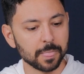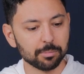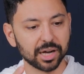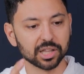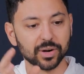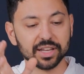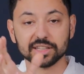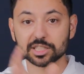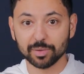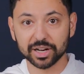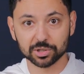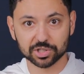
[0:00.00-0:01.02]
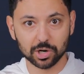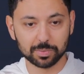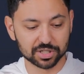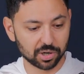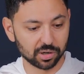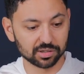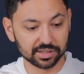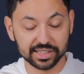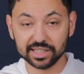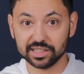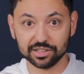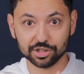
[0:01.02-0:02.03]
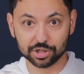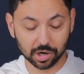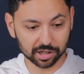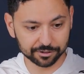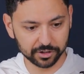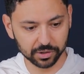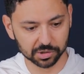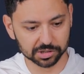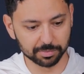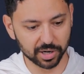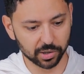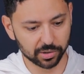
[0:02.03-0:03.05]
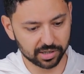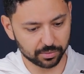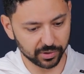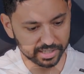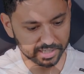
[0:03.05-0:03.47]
By the way, this microscope is currently in dark field mode. We